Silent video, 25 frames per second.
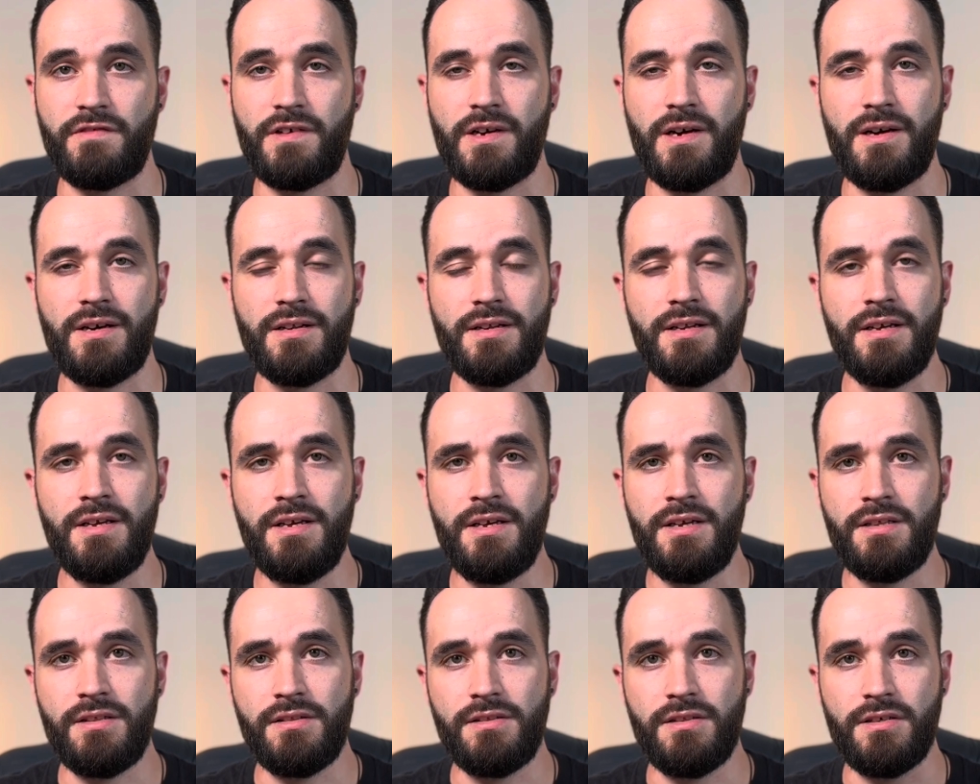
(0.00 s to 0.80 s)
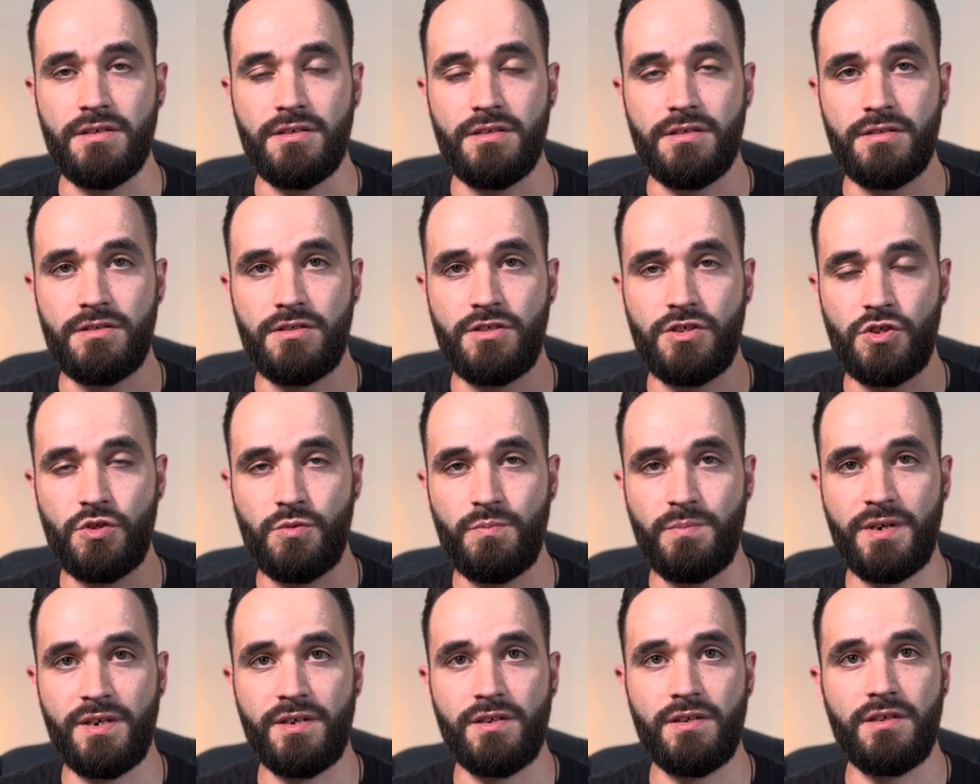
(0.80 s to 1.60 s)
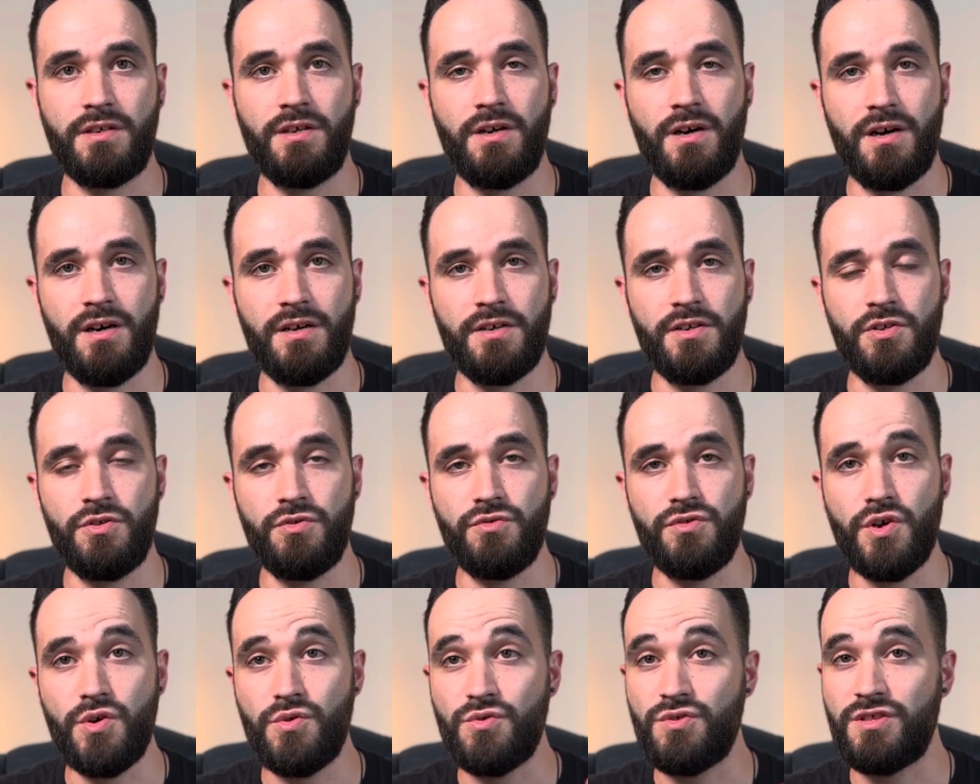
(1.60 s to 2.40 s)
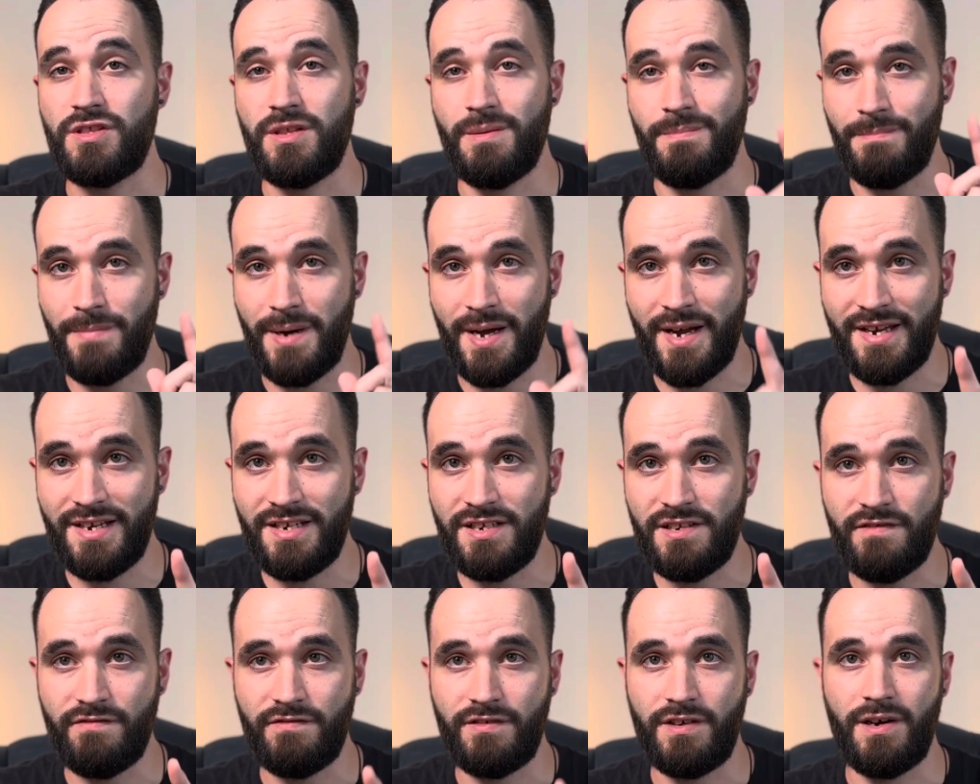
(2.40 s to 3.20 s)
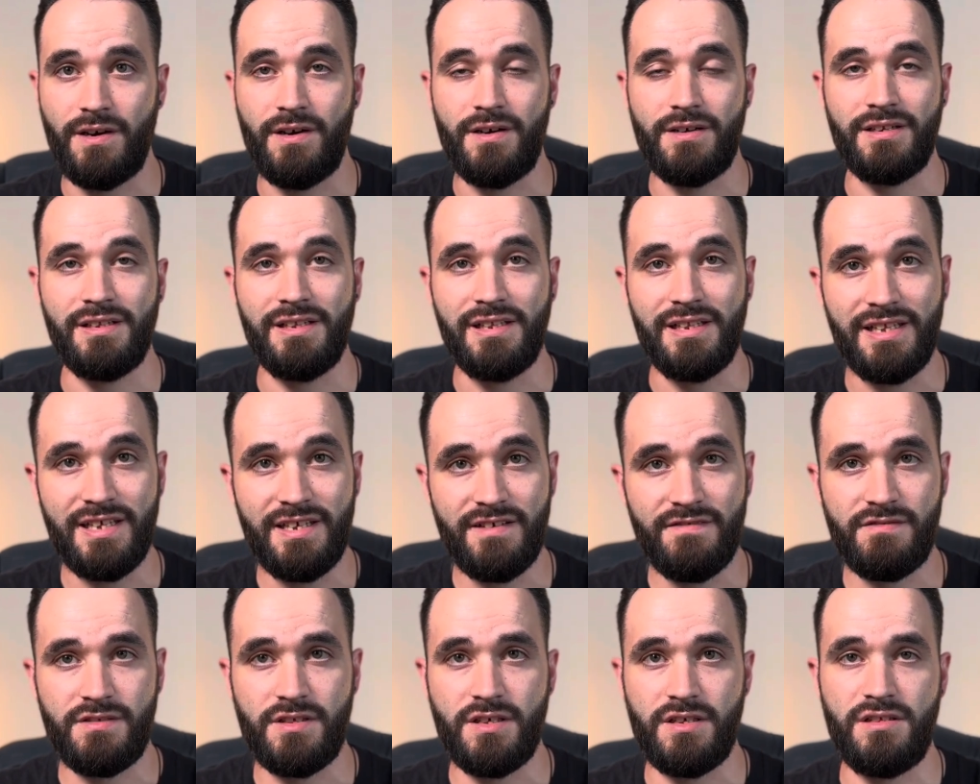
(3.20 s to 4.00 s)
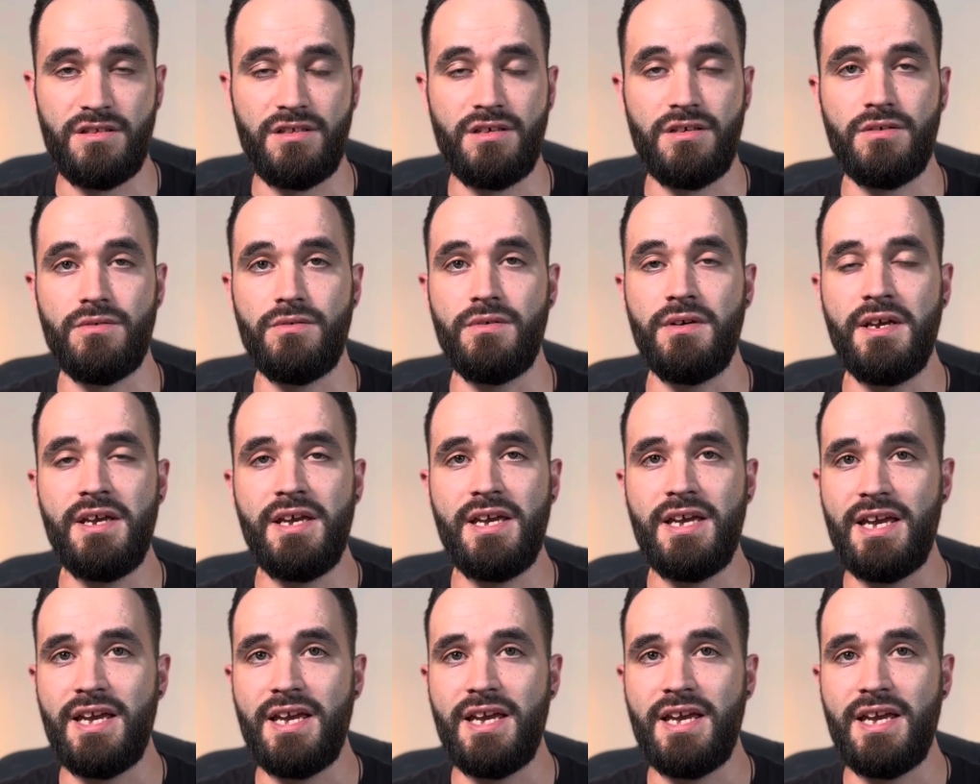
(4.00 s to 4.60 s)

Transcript: God. The Spirit of God, who knows the mind of God, lives in you